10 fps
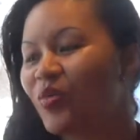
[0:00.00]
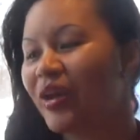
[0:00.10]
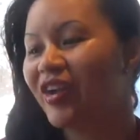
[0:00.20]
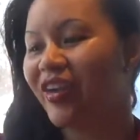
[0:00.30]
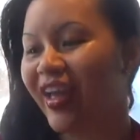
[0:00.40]

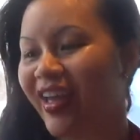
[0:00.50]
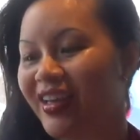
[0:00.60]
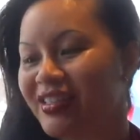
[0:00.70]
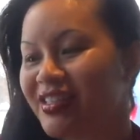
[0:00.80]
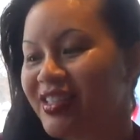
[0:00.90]
We are
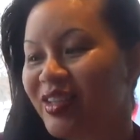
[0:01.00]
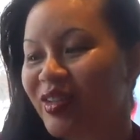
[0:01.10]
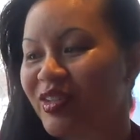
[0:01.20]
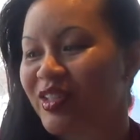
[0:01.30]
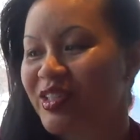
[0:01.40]
at,
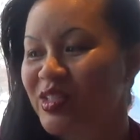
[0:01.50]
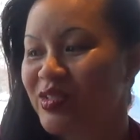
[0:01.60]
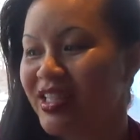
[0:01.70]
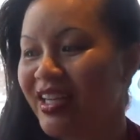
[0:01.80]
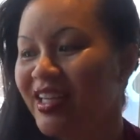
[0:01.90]
there's
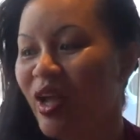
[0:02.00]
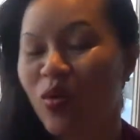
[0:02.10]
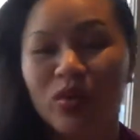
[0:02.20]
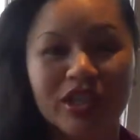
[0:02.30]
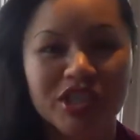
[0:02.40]
no sign,
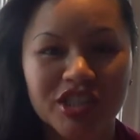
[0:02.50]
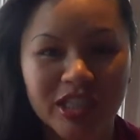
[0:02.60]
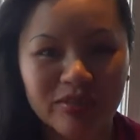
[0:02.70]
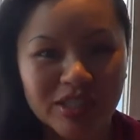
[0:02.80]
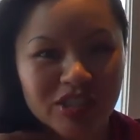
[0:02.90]
we're at
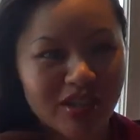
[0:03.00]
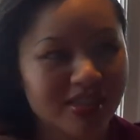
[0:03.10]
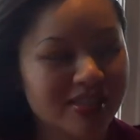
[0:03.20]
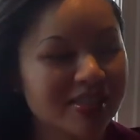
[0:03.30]
Chili Restaurant.